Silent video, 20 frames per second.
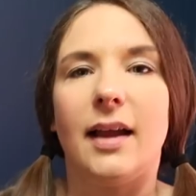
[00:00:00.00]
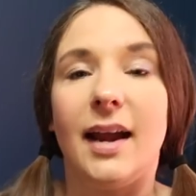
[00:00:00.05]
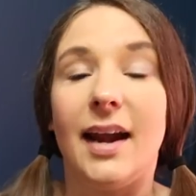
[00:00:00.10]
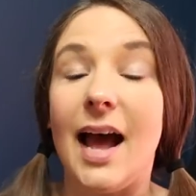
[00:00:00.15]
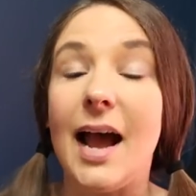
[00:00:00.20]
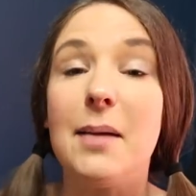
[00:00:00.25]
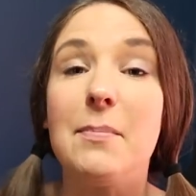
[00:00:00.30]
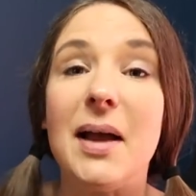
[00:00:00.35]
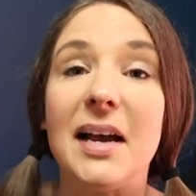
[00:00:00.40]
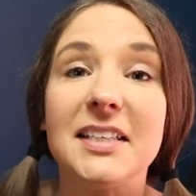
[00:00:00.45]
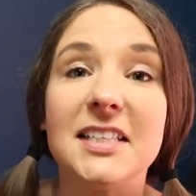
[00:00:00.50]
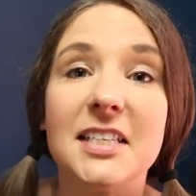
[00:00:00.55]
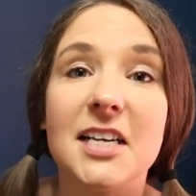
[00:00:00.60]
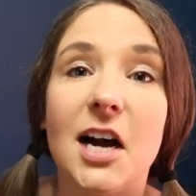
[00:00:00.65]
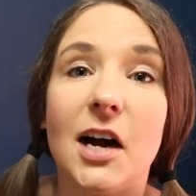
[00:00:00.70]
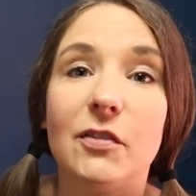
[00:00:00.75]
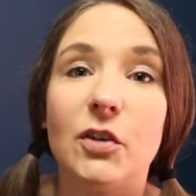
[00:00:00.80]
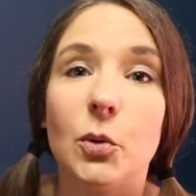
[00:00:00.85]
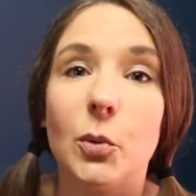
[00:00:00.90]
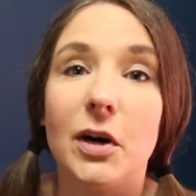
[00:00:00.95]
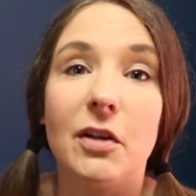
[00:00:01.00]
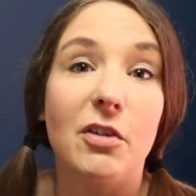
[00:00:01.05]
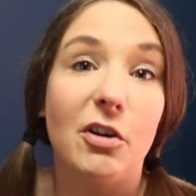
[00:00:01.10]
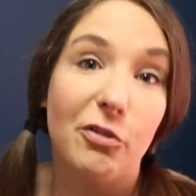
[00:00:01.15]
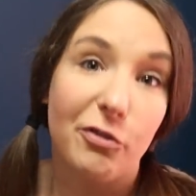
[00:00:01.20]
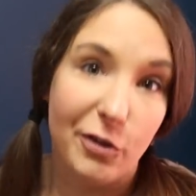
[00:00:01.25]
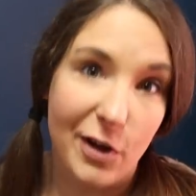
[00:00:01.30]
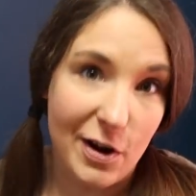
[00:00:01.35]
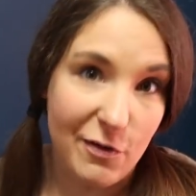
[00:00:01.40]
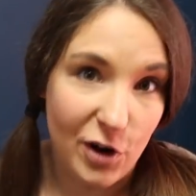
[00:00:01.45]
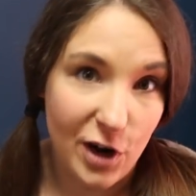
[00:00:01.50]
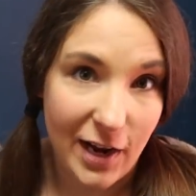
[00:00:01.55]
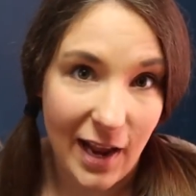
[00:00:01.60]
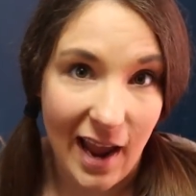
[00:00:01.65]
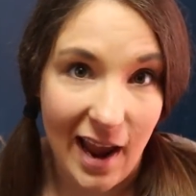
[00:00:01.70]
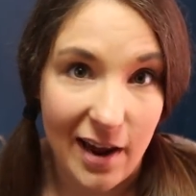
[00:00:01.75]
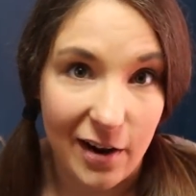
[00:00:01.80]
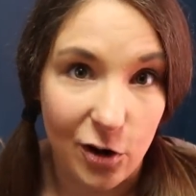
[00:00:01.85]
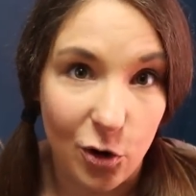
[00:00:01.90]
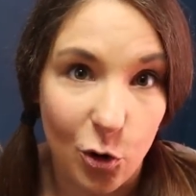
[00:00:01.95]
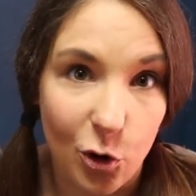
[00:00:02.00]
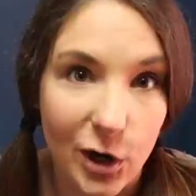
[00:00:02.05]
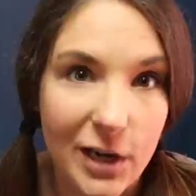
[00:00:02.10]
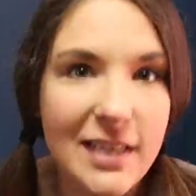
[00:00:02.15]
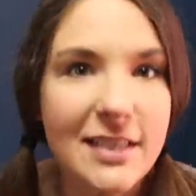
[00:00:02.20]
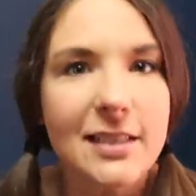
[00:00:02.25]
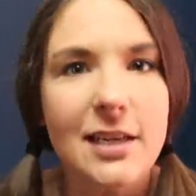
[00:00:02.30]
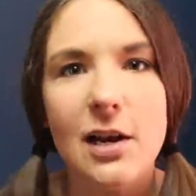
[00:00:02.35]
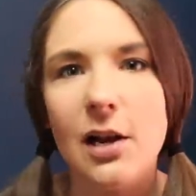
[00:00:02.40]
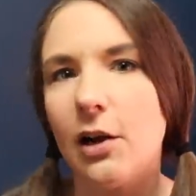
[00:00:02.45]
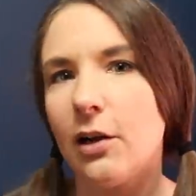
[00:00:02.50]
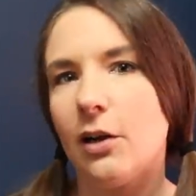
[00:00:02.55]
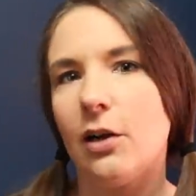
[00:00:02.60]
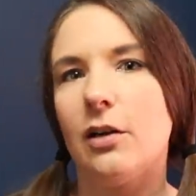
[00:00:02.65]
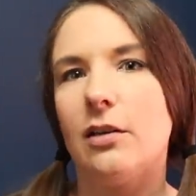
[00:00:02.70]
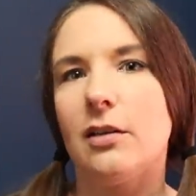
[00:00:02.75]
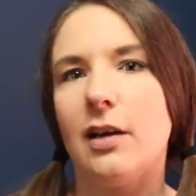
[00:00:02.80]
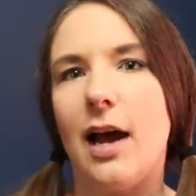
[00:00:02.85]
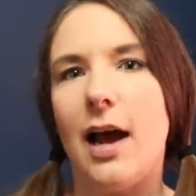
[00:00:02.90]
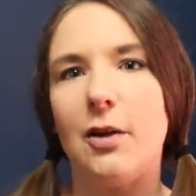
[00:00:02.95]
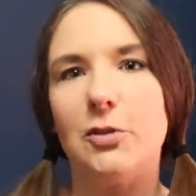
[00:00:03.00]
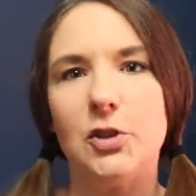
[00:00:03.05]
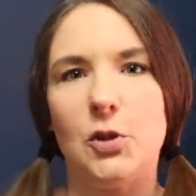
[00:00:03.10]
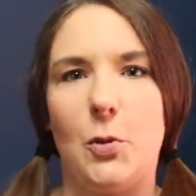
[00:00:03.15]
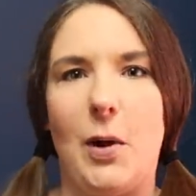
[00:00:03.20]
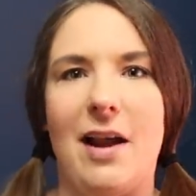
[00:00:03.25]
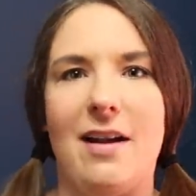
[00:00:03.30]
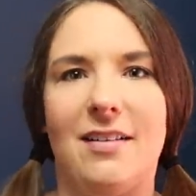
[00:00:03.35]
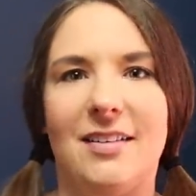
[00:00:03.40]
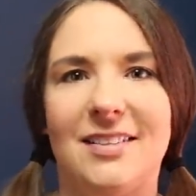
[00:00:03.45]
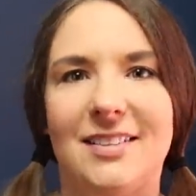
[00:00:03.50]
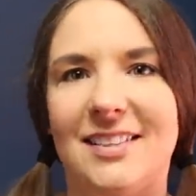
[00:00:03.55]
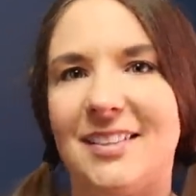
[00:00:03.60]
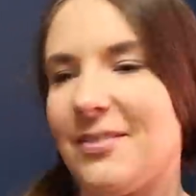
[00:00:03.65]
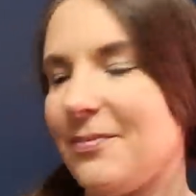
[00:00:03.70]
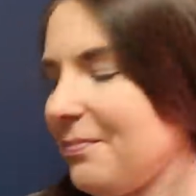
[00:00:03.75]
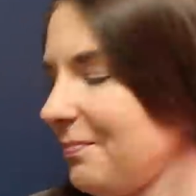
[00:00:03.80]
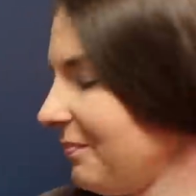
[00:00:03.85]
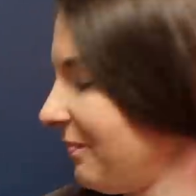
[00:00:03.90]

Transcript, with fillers: And I'm back to cover one of our favorite categories, housewares.